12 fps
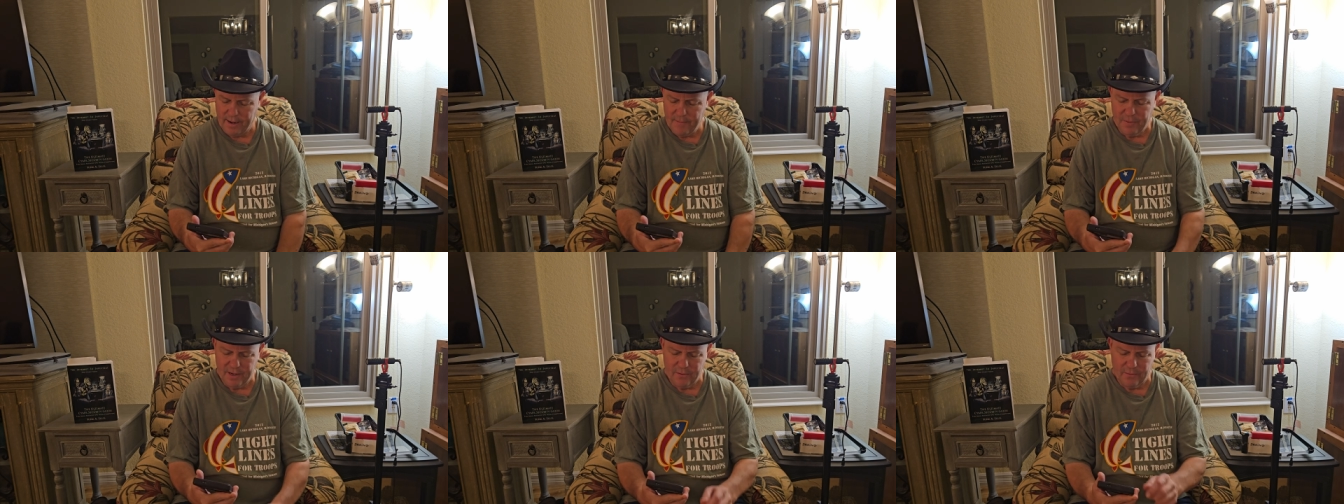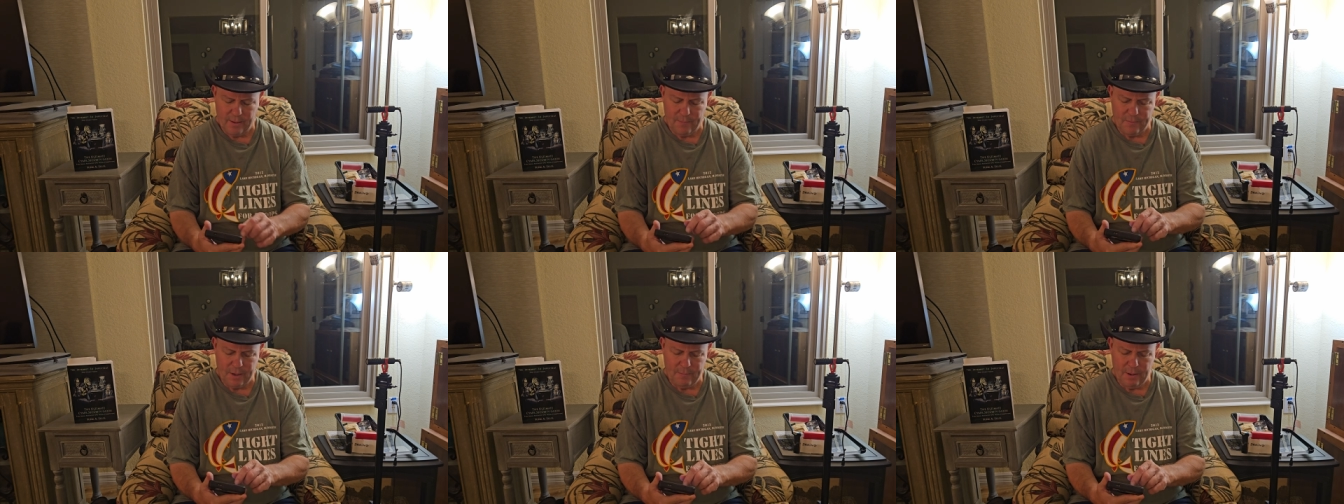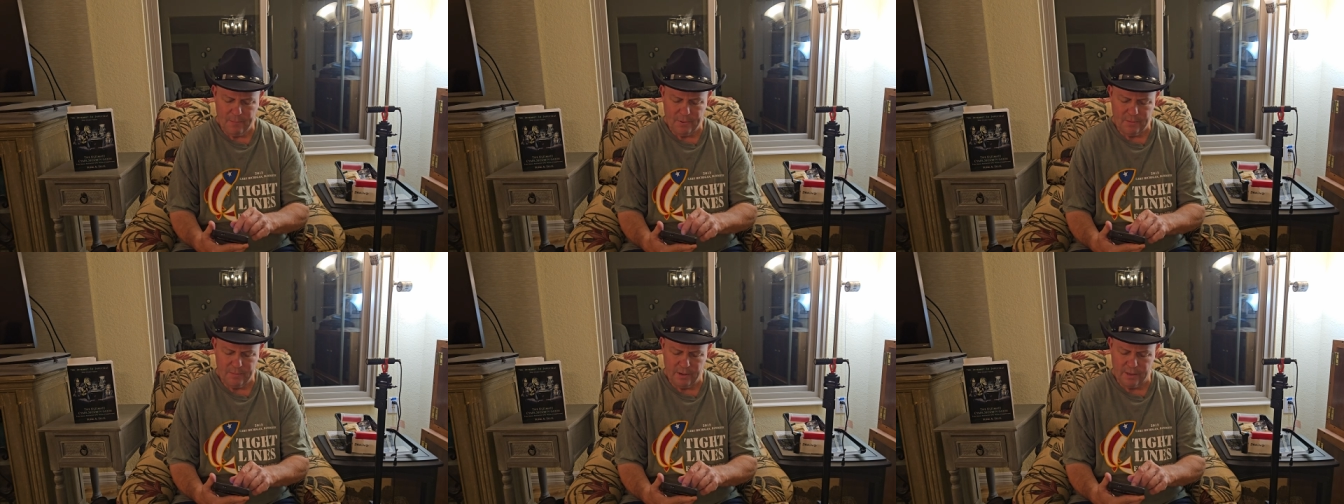by the way, I've been
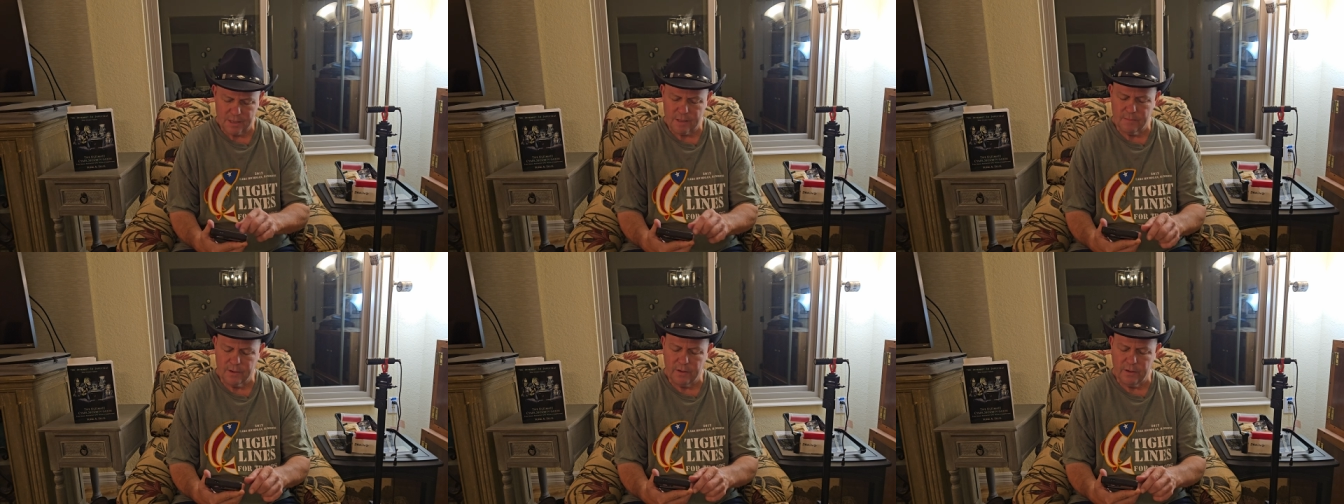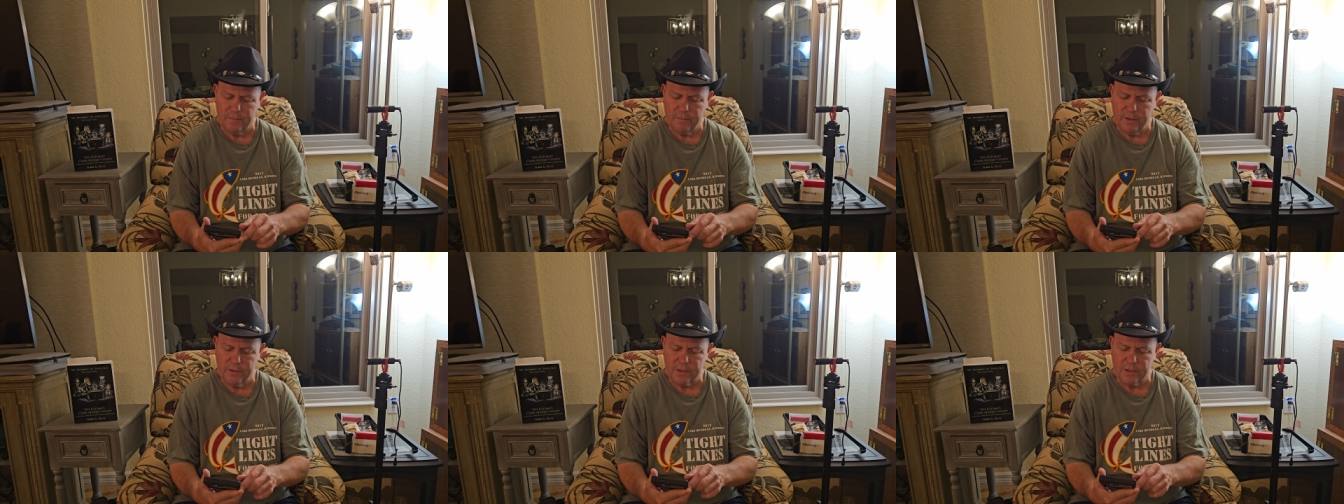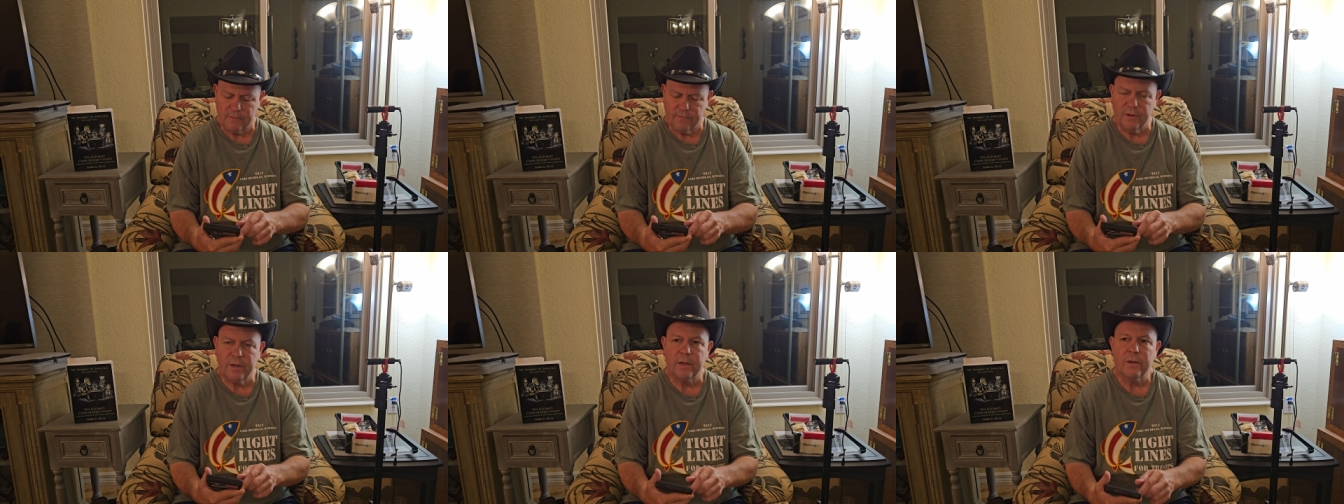putting up some good music
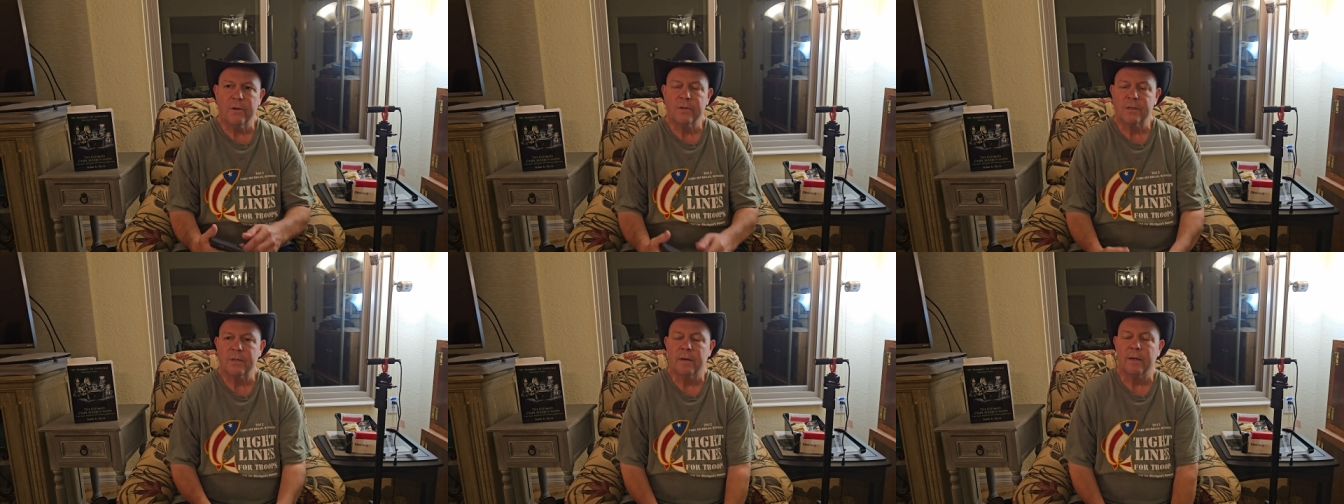videos.